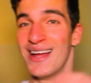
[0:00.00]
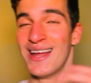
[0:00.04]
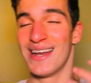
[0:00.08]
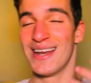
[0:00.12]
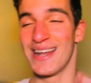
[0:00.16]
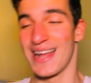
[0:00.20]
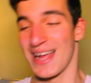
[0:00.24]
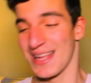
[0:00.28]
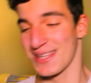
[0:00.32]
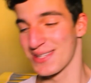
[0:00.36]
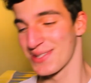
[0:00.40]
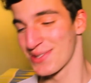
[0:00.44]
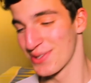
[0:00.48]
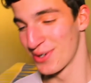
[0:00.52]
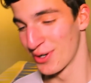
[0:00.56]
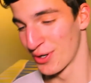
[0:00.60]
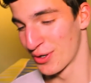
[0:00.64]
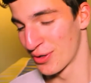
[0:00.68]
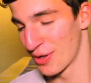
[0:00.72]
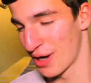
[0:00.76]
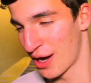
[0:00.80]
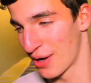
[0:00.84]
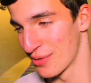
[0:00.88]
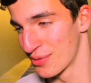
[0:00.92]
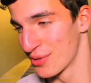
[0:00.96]
let's talk
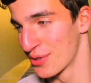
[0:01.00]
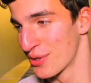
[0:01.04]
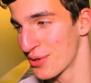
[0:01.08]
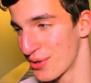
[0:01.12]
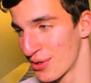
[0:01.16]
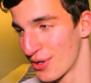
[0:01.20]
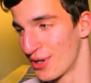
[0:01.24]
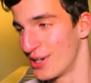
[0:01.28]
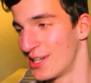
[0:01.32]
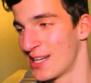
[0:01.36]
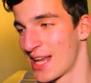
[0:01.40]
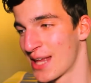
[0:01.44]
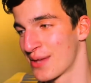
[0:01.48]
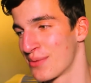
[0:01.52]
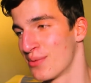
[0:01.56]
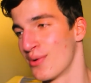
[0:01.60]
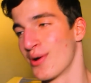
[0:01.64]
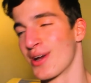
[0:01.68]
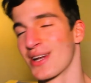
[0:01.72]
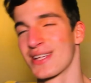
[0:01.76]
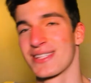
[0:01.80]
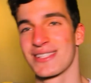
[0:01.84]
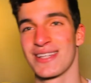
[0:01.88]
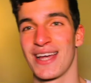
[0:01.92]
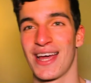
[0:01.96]
about neural
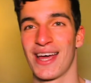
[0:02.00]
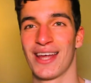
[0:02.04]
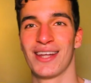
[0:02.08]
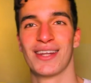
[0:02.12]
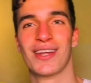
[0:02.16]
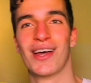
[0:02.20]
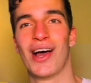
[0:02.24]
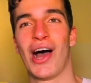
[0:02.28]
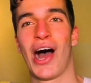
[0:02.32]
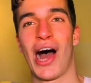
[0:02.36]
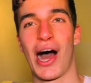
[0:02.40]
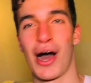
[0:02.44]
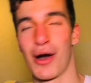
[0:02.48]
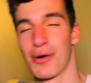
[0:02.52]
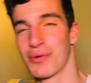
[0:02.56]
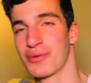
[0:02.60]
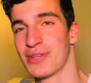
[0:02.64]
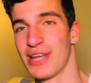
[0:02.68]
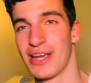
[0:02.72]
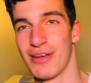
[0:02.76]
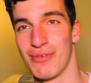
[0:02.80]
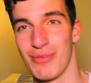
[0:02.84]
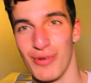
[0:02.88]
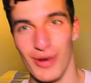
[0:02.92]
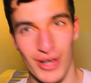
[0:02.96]
networks and how
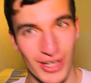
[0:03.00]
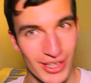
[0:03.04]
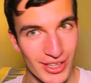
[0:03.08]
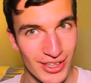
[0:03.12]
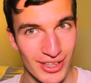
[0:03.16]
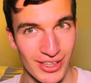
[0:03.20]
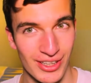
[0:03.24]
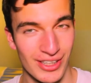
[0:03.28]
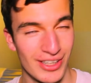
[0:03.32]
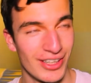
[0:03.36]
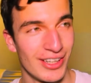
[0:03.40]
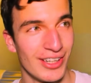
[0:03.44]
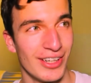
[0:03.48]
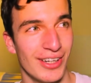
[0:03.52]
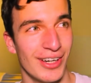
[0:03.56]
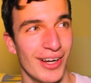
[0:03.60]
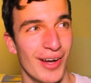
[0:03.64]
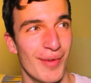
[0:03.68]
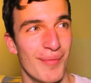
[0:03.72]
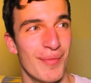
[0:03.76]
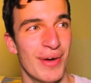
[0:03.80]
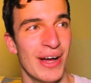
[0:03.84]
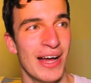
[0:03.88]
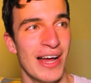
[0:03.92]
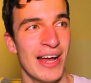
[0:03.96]
they work.
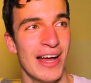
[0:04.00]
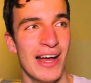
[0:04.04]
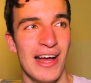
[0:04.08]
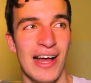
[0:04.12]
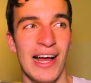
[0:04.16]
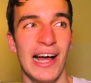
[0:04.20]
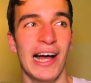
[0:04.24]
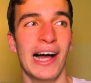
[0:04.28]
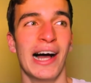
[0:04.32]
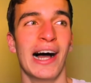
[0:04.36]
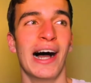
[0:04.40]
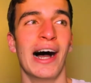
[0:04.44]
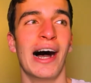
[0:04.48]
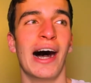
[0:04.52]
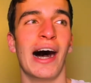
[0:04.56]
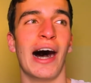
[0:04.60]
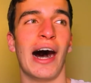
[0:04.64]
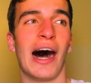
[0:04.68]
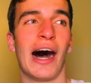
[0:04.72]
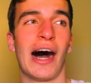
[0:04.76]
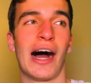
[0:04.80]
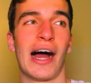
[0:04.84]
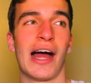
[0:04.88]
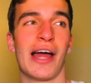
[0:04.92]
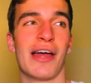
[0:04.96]
Um,
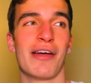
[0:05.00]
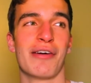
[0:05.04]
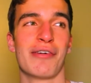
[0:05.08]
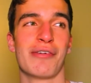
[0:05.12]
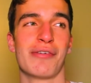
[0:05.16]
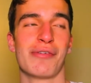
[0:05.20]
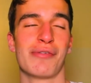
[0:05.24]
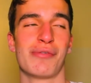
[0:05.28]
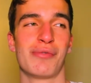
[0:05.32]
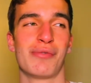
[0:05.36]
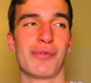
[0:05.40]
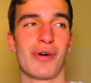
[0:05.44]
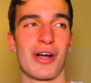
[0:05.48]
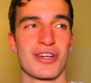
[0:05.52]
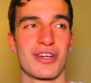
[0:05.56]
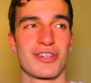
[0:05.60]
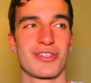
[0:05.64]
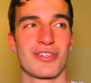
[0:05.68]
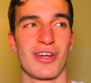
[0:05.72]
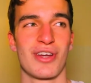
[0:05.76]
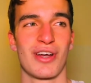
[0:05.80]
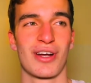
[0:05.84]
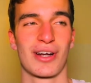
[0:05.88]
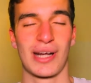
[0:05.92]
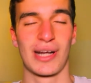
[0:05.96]
I
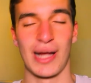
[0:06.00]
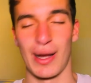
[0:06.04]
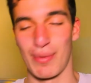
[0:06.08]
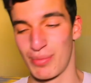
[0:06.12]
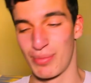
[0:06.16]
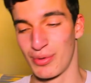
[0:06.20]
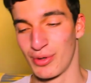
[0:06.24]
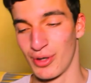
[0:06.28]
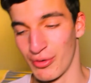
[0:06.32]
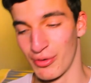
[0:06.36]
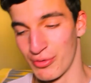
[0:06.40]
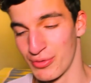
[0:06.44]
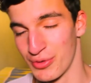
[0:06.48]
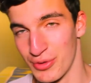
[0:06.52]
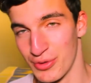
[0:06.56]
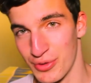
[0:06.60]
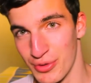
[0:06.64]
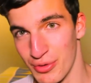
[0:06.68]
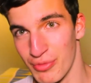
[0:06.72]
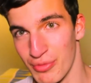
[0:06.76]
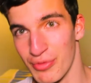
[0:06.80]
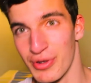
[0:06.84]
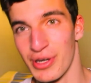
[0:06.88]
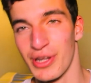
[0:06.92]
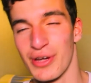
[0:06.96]
watched a couple of
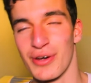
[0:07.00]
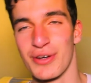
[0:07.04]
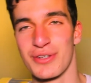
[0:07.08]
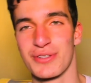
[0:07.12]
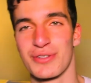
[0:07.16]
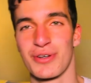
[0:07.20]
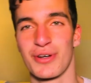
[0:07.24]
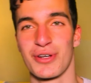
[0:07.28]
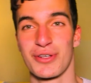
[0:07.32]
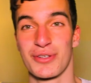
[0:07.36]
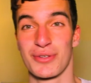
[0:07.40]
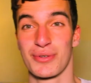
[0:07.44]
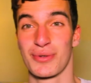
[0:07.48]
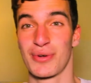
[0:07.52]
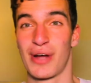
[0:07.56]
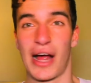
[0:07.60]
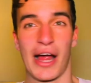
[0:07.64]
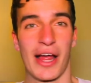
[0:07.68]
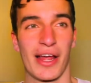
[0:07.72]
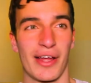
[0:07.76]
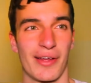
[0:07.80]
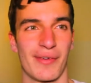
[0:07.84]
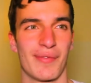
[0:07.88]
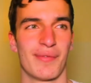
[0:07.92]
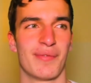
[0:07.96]
YouTube videos also.
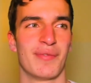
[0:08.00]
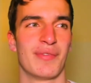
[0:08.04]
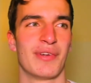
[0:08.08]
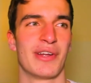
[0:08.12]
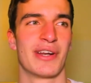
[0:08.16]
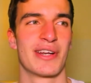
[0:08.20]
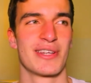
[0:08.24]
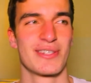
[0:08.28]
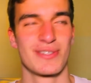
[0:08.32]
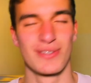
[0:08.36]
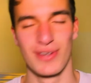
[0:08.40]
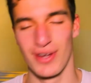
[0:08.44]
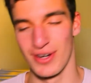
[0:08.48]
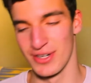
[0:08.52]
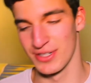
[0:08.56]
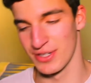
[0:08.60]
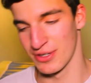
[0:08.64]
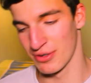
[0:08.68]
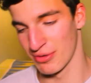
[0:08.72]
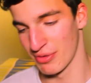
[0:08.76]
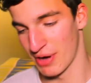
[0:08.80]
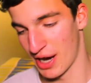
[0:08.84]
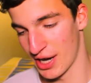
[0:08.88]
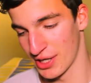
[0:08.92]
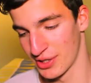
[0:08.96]
I
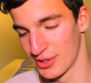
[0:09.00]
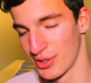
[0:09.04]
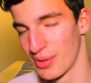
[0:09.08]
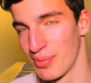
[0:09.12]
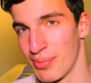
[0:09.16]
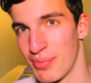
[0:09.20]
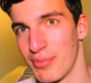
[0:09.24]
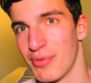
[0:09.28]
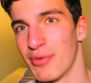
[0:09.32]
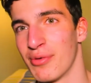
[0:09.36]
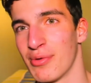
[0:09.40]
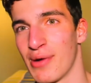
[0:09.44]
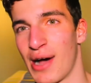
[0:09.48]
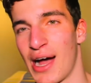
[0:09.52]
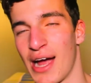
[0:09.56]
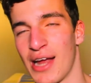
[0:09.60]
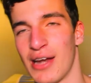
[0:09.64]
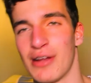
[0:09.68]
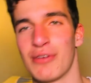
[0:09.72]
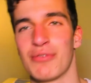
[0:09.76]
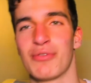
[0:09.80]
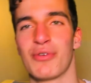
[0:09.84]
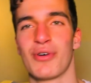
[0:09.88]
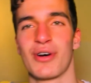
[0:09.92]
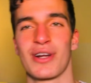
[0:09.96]
researched quite a while
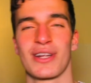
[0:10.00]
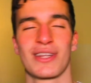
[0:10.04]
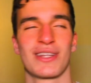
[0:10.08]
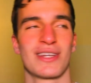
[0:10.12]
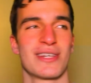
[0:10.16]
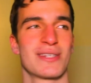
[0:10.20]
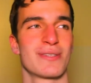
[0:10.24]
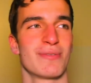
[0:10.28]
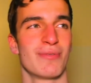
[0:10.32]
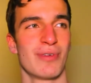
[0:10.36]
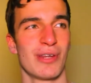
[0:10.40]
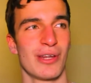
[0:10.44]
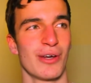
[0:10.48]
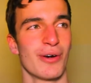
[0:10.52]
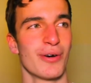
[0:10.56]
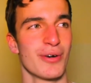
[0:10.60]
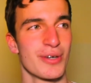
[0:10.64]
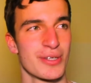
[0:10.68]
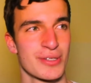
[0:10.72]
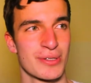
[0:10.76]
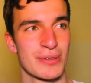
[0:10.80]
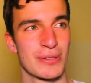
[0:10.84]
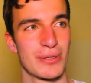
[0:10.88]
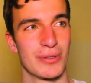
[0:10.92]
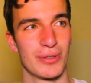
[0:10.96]
for this video,
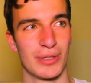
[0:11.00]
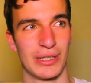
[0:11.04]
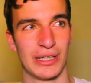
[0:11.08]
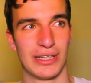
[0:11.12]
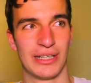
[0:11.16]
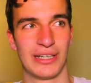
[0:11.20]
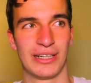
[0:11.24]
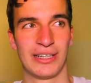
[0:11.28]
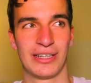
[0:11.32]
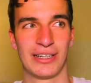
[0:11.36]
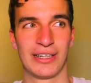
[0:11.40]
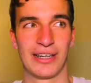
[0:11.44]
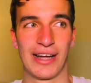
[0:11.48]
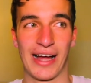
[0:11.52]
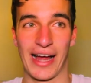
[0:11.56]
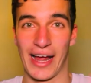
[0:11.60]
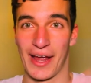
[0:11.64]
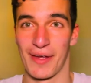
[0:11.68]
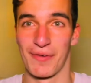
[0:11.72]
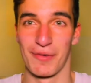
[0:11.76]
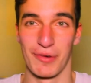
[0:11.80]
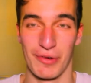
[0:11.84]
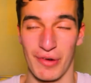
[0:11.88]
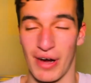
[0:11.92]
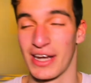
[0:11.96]
so I
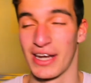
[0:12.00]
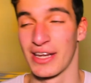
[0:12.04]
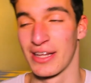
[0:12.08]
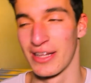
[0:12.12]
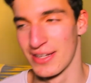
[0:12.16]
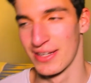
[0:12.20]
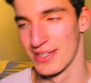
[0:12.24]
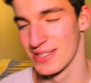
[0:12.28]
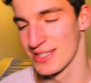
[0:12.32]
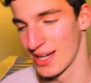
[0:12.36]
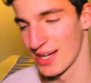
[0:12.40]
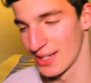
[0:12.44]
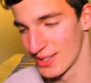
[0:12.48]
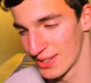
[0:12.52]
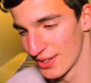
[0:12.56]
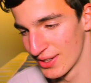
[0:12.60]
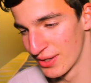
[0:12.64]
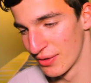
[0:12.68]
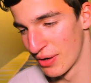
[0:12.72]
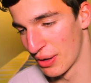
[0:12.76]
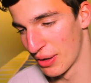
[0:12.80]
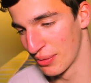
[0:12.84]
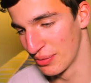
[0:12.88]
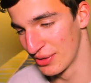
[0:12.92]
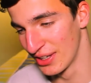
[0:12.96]
am quite excited
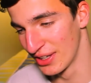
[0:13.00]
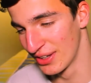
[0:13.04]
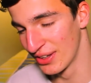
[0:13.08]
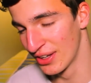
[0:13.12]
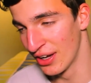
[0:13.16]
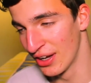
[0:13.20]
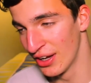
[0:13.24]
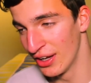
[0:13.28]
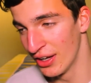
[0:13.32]
about it.